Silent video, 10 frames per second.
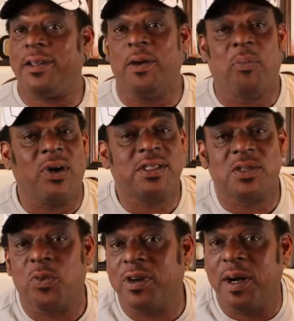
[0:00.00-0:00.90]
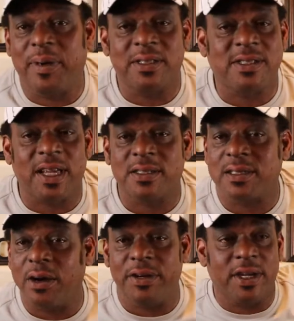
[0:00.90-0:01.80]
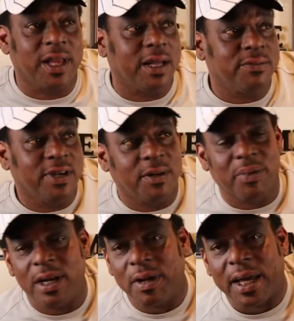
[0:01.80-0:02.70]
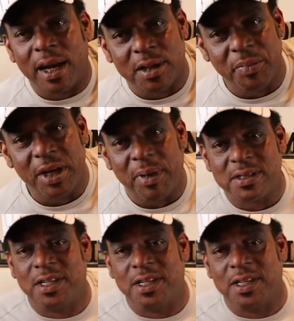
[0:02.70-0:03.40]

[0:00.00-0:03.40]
Your boy just woke up at 6:30. Like, well, probably I got out of bed about